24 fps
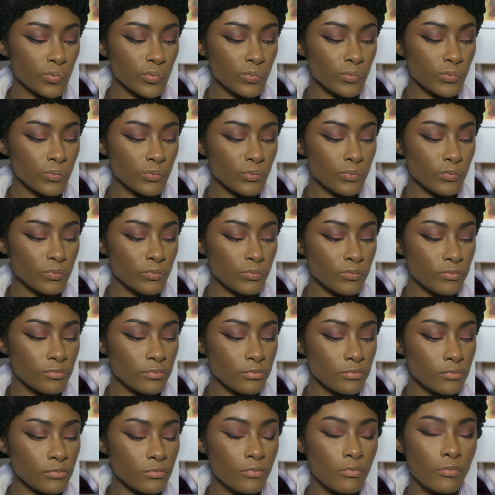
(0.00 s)

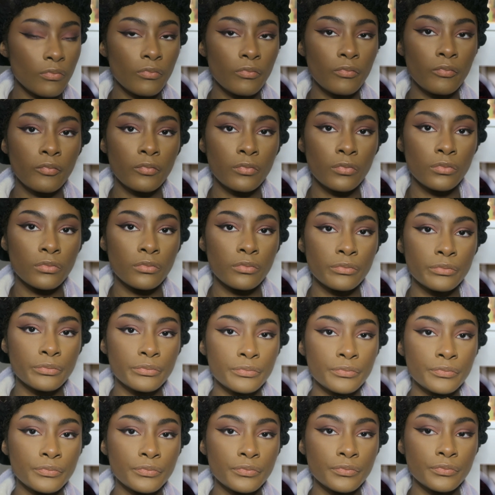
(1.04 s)

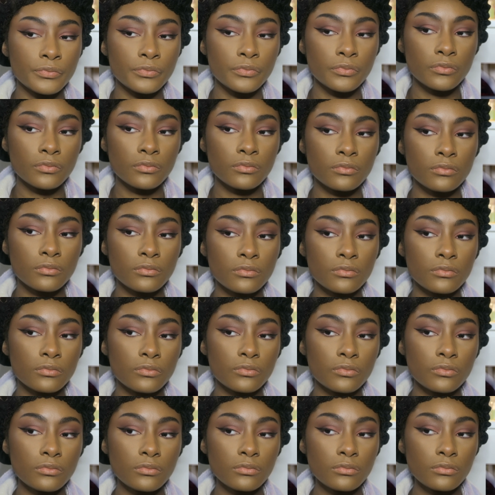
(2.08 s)

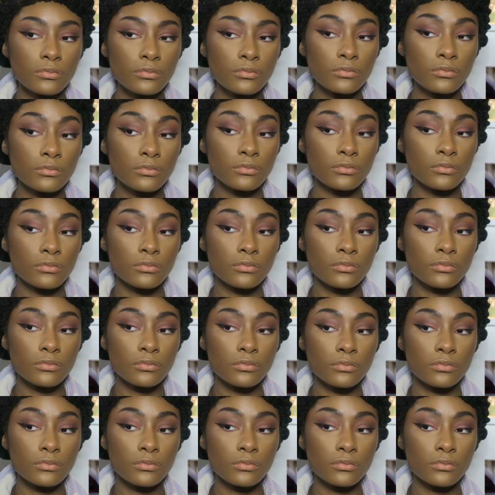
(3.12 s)
[no speech]